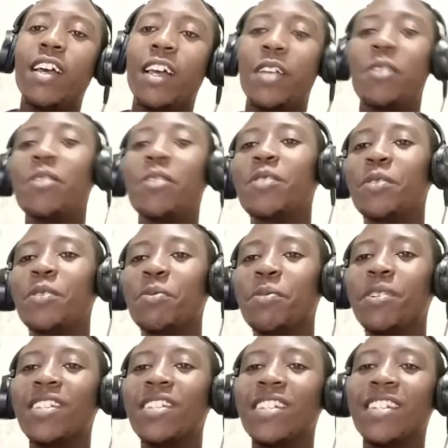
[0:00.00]
and also
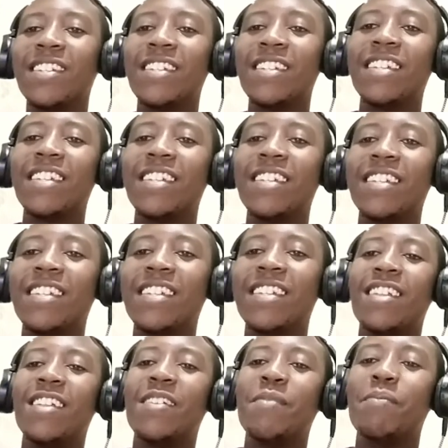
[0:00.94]
Moses,
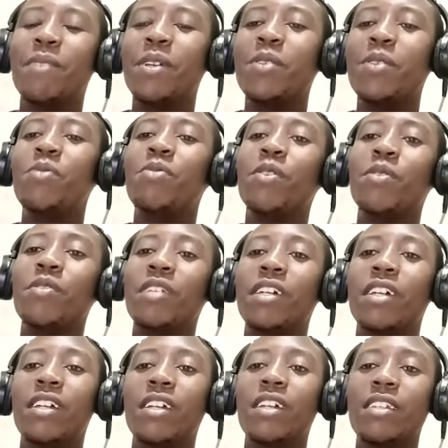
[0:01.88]
men who found
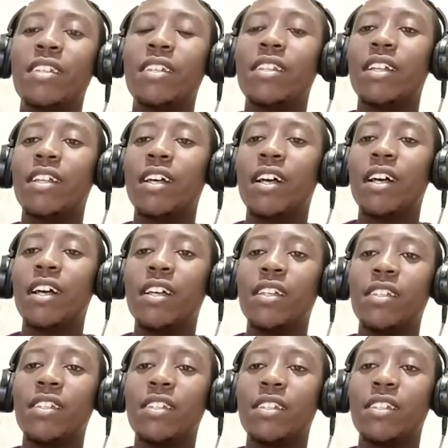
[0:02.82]
grace in the
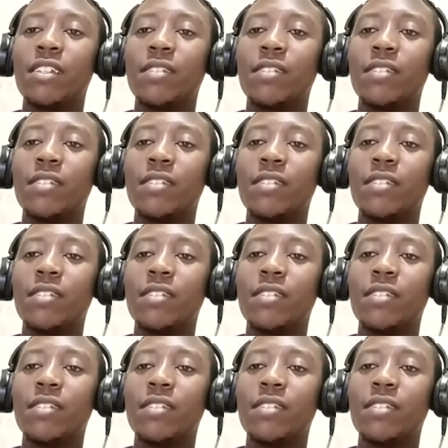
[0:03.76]
eyes